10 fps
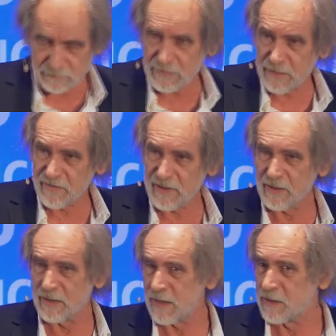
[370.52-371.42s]
maybe we
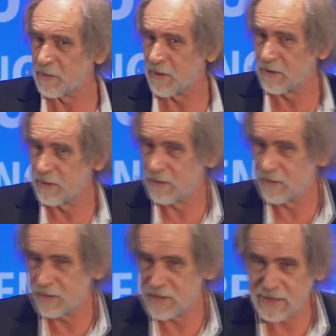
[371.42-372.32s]
can later on
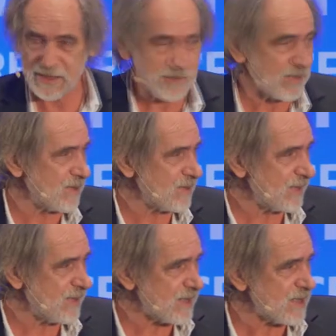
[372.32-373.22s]
discuss about this.
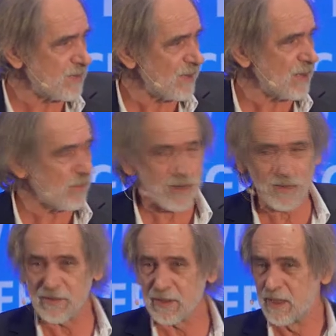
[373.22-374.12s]
But this is really one
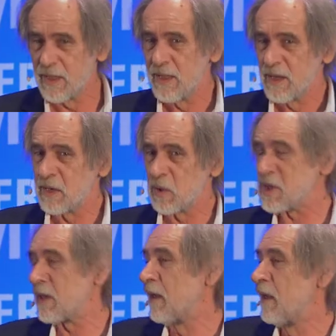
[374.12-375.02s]
of the
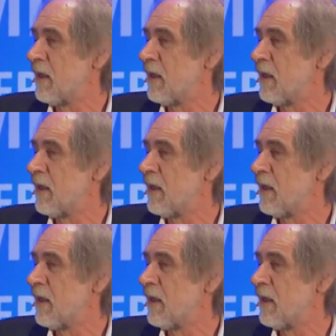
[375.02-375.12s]
crucial